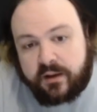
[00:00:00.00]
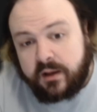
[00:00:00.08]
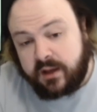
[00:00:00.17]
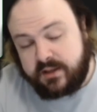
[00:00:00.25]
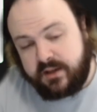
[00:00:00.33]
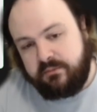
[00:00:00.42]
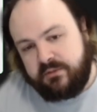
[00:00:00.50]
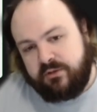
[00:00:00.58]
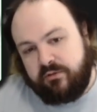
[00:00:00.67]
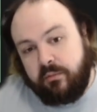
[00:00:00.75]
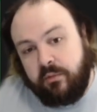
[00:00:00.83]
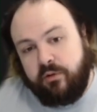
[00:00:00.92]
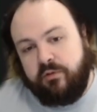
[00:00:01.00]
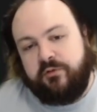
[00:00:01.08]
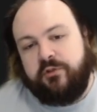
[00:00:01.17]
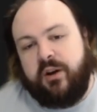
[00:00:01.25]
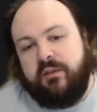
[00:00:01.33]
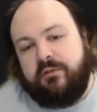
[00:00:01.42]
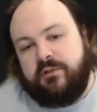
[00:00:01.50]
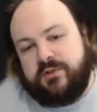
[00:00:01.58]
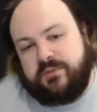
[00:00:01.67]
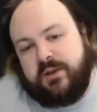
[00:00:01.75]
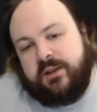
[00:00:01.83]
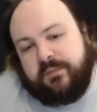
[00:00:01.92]
attempt to remove driver as
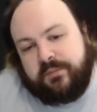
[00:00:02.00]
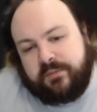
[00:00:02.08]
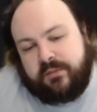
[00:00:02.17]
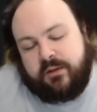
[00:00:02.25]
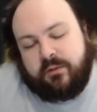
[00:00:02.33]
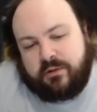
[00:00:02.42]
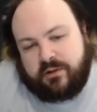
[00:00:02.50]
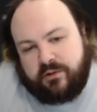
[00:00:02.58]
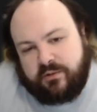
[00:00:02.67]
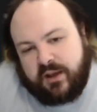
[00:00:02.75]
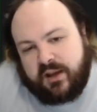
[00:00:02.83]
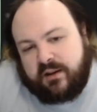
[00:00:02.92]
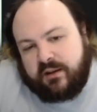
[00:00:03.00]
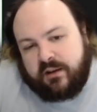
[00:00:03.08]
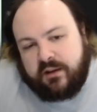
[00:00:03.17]
well. You want to do that.